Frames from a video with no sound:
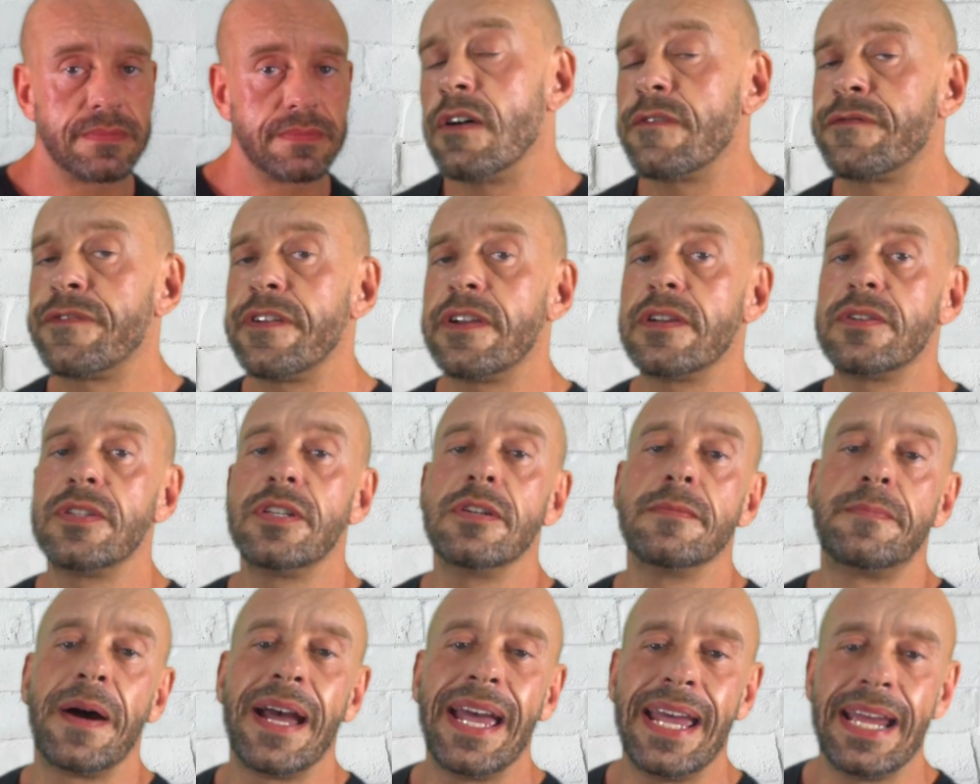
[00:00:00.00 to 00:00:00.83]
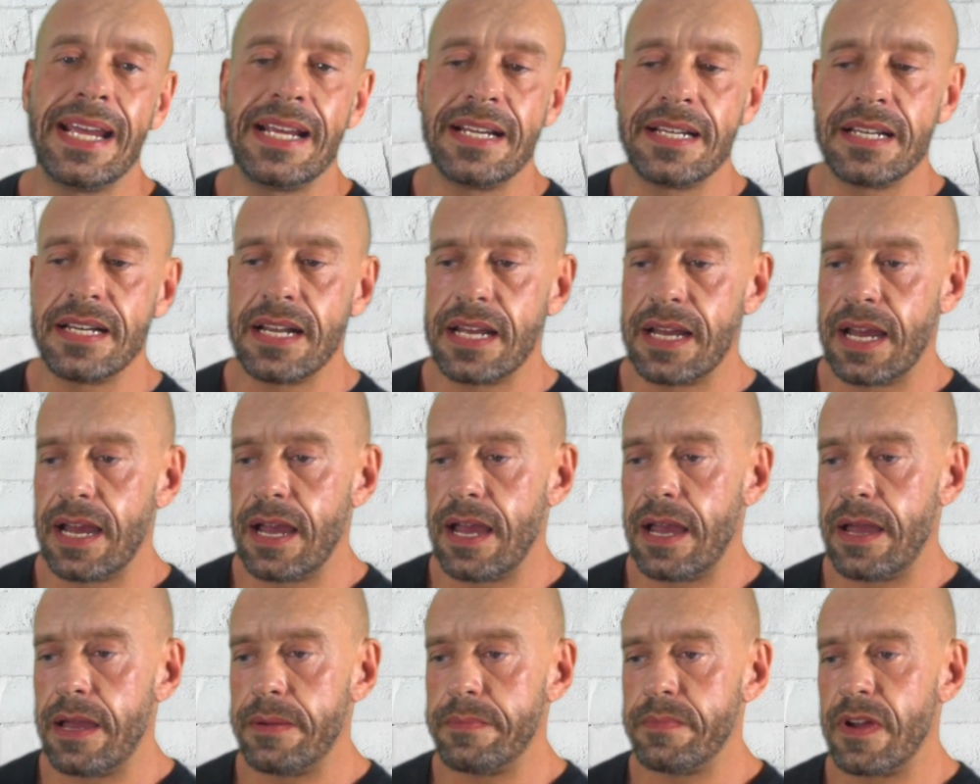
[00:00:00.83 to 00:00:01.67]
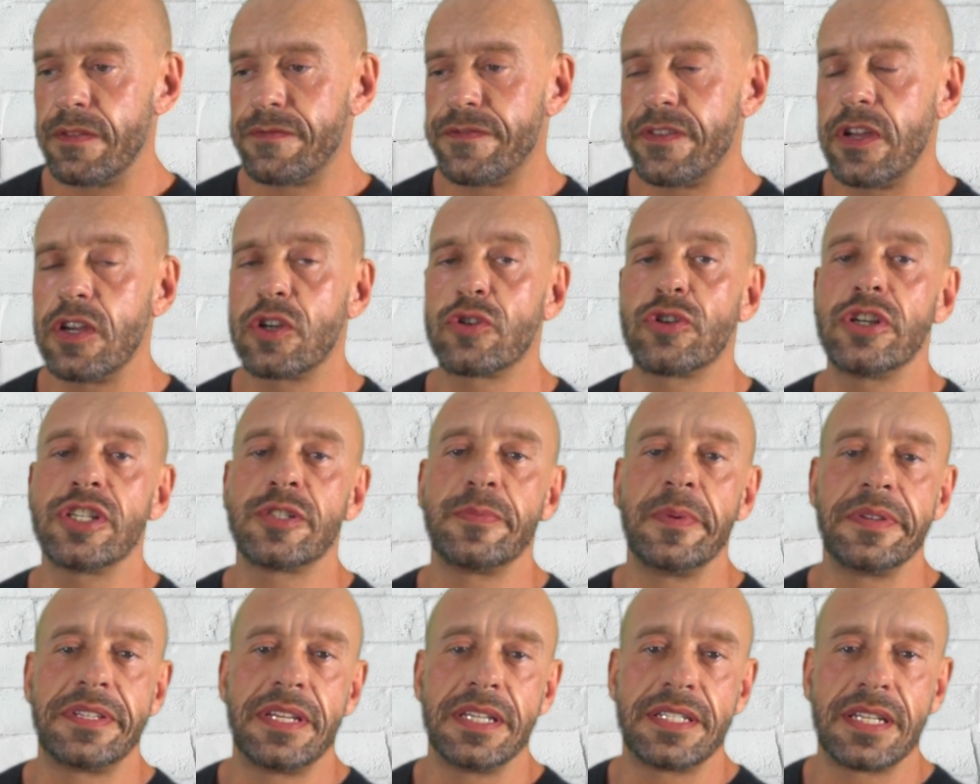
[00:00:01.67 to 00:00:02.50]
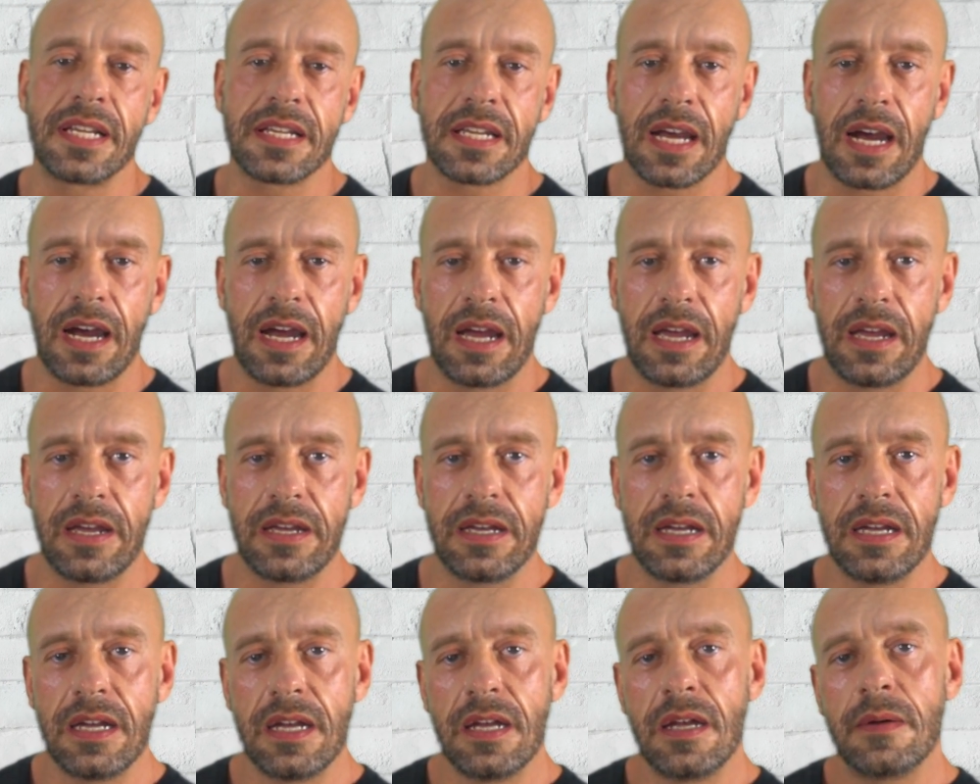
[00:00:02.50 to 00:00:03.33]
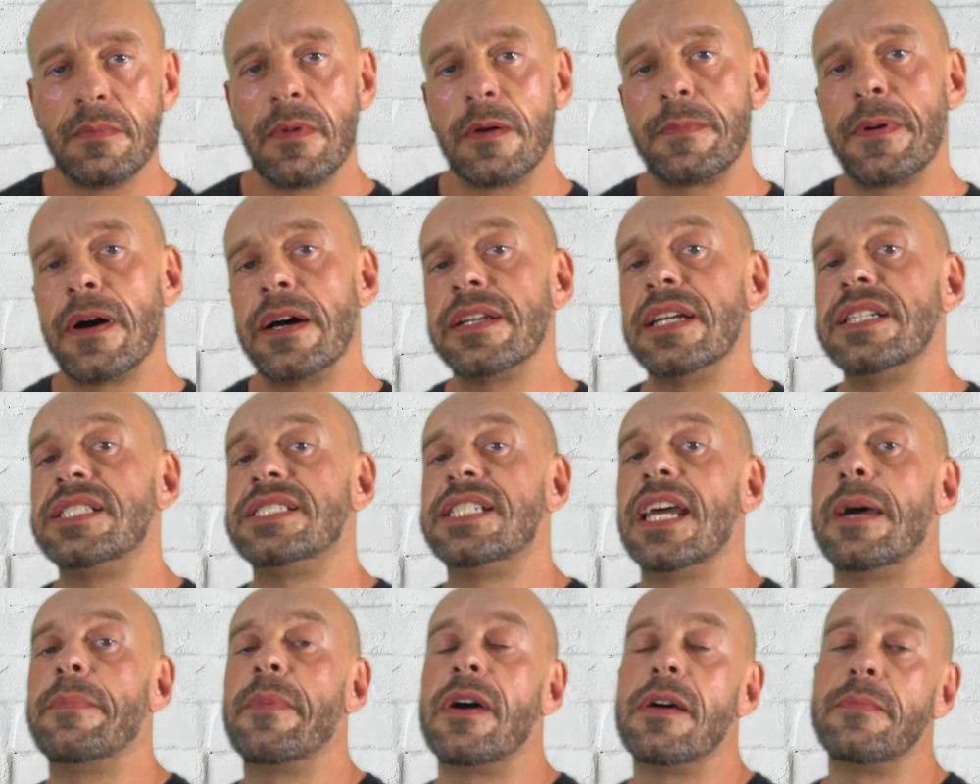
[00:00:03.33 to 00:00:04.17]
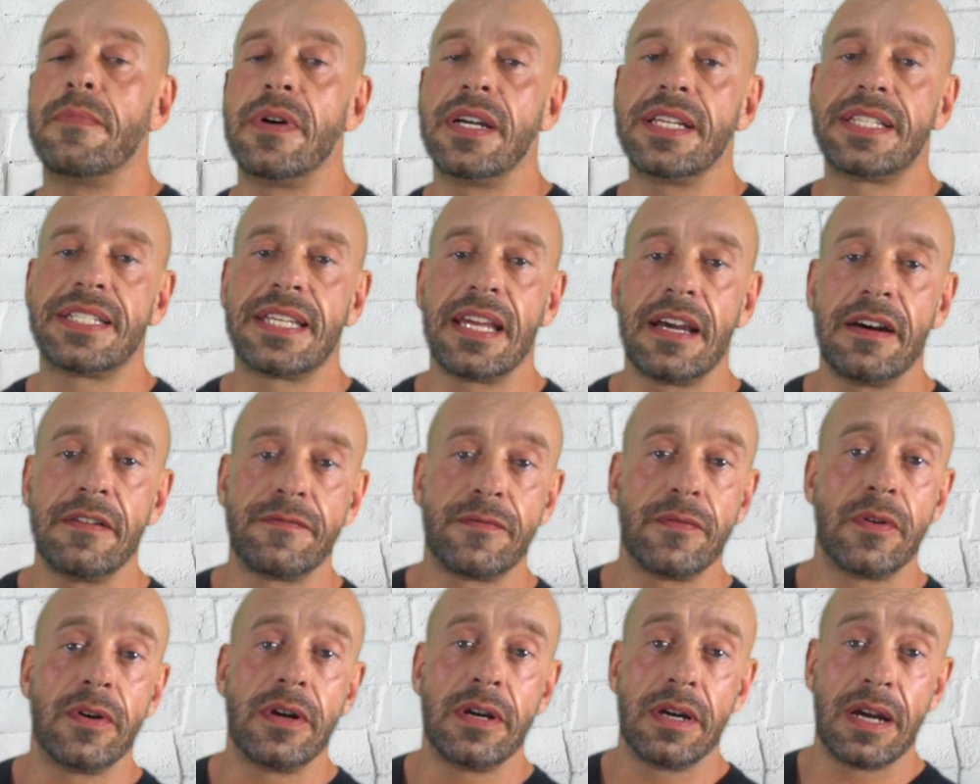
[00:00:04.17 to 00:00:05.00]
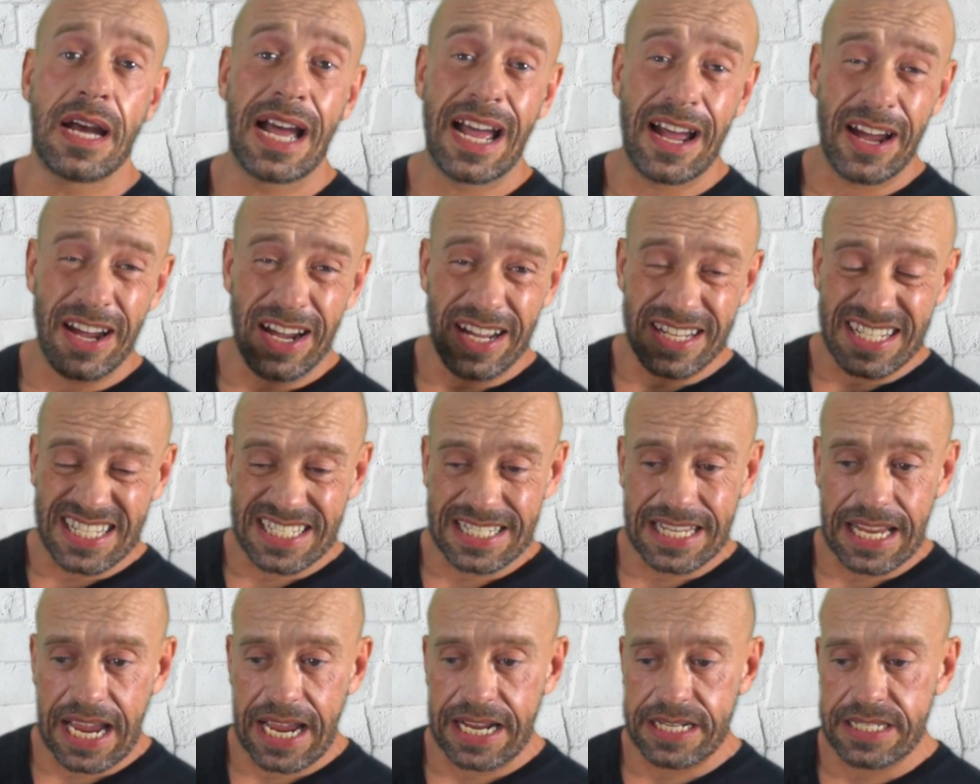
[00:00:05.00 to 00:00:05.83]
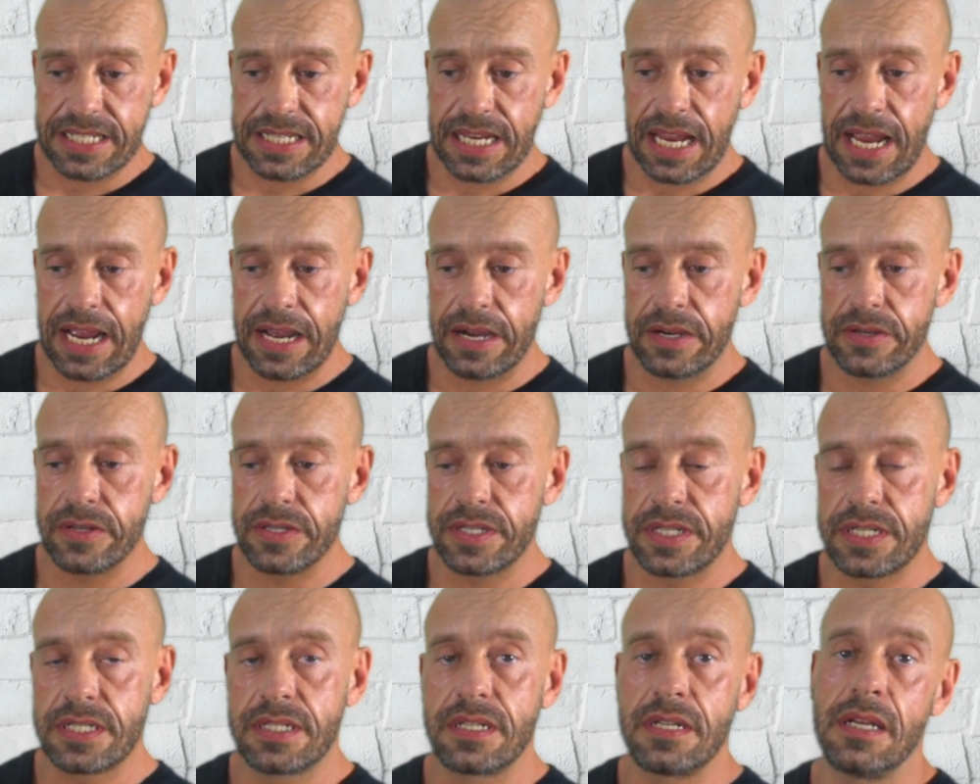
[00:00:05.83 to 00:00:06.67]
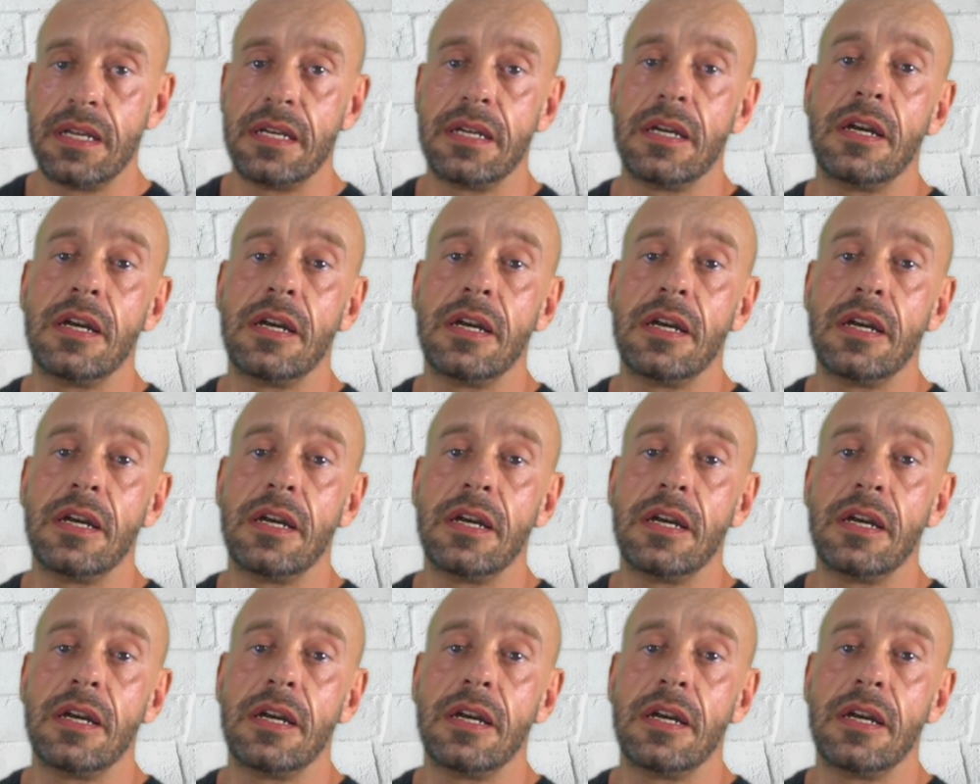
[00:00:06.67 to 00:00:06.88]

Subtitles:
feel your pain. A few Christmases ago, my partner Gemma and myself were at her dad's house.